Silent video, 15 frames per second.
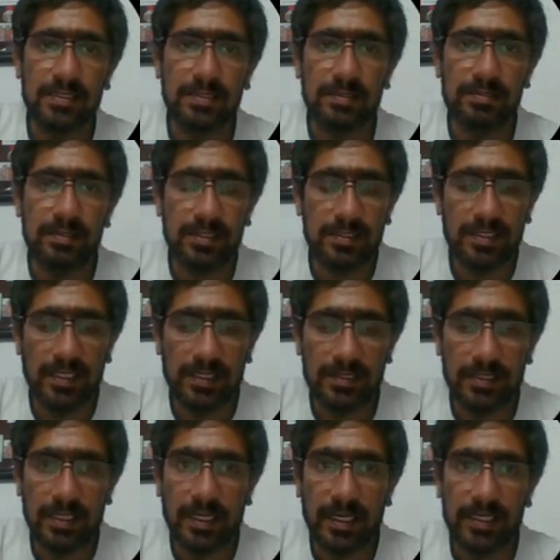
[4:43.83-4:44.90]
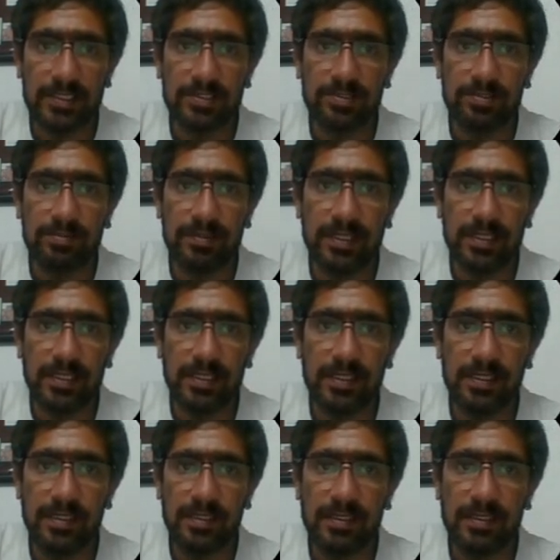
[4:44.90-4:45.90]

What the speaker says: so the 6 has to be